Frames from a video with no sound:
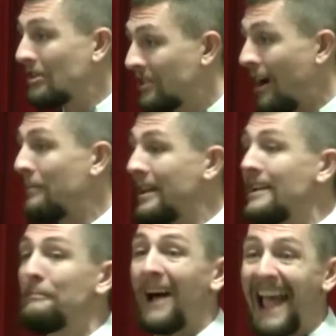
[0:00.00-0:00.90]
are
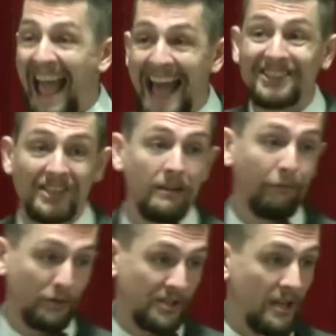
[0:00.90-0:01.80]
dominated by asking
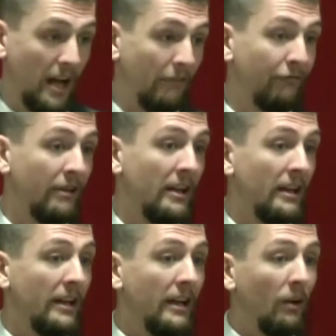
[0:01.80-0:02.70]
for stuff.
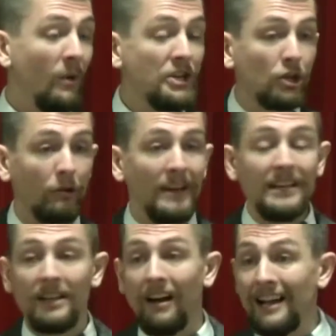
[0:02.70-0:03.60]
We
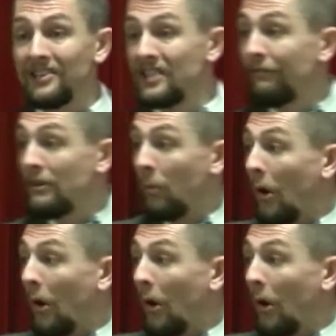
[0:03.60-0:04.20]
treat God as if He